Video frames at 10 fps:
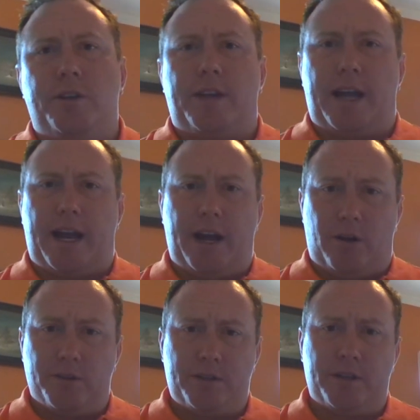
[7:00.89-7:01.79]
to the
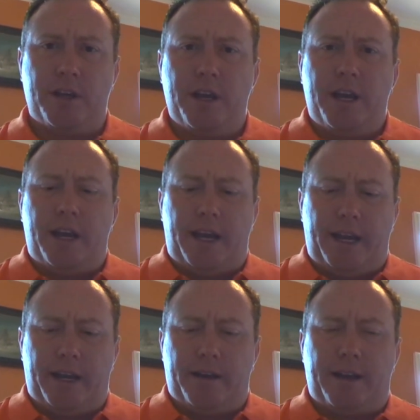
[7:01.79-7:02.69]
house,
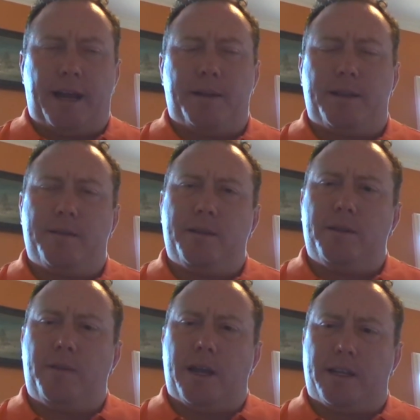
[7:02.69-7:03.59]
at
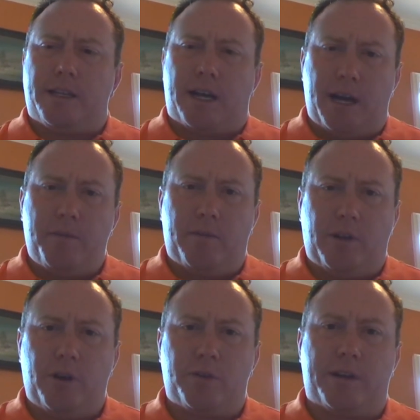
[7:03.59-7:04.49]
the time of
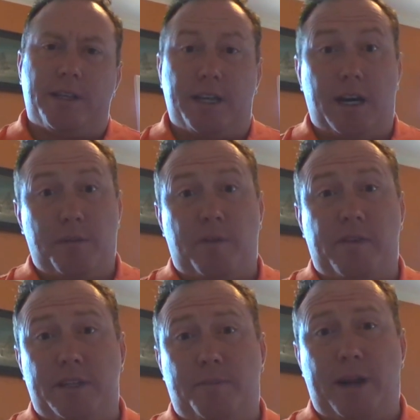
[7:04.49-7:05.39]
close or at the time
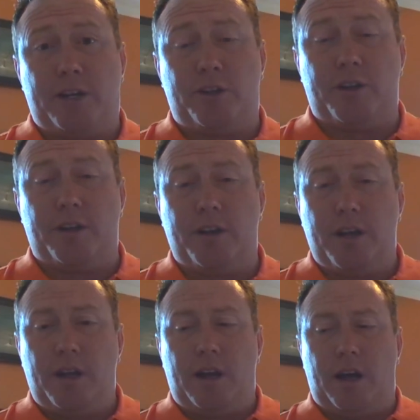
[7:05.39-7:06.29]
of inspection,
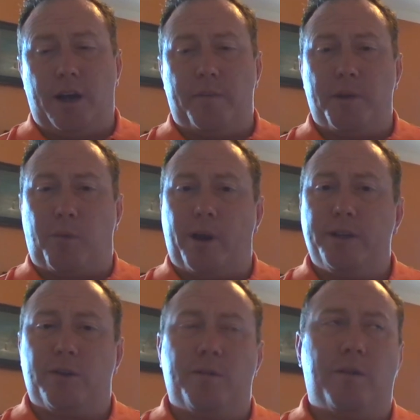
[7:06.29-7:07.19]
the
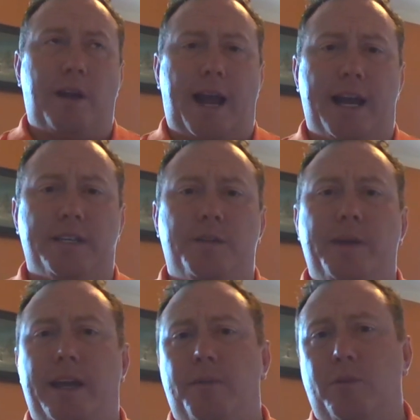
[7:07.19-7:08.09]
appraiser has to
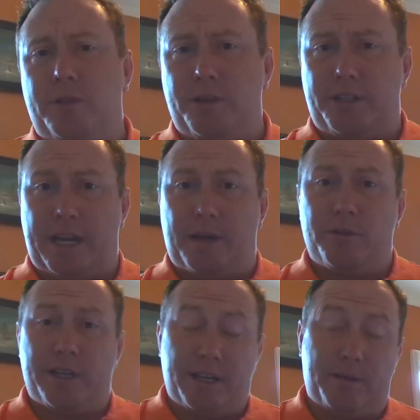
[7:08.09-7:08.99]
be able to
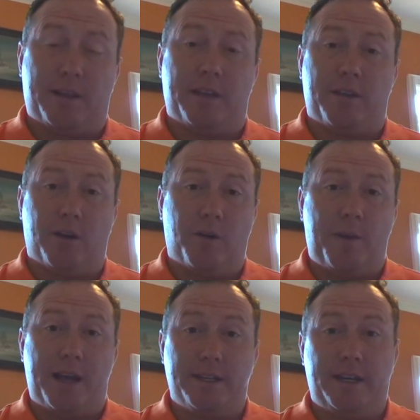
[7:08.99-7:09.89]
establish that the home
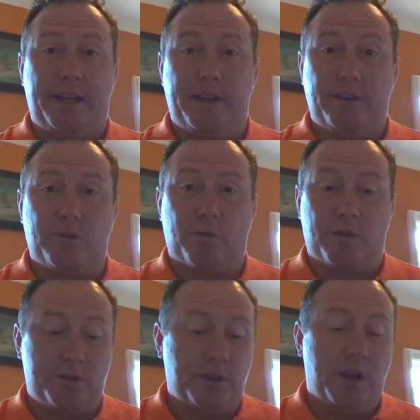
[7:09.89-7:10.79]
has a heating
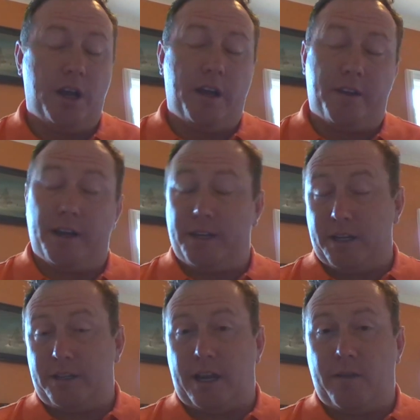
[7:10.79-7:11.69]
source, that it
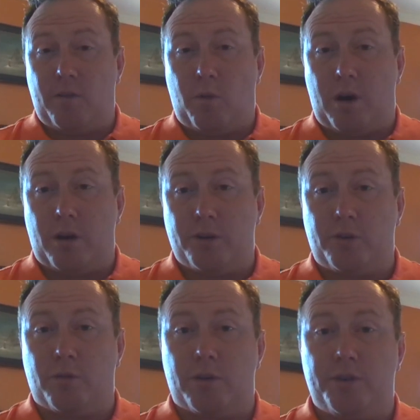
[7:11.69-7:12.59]
does have a water
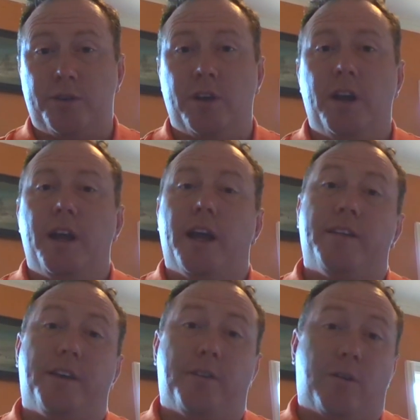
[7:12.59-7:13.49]
source,
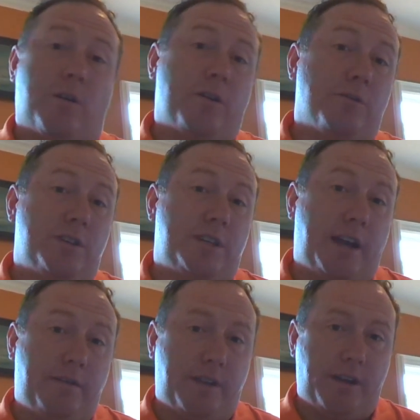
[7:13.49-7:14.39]
and that there are no
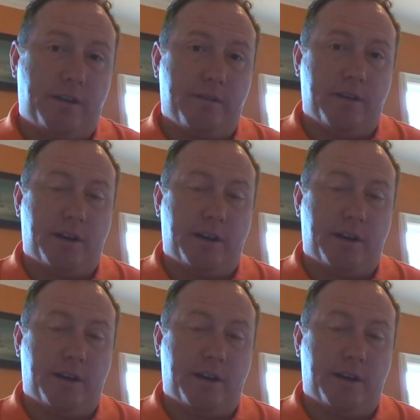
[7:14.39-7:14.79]
safety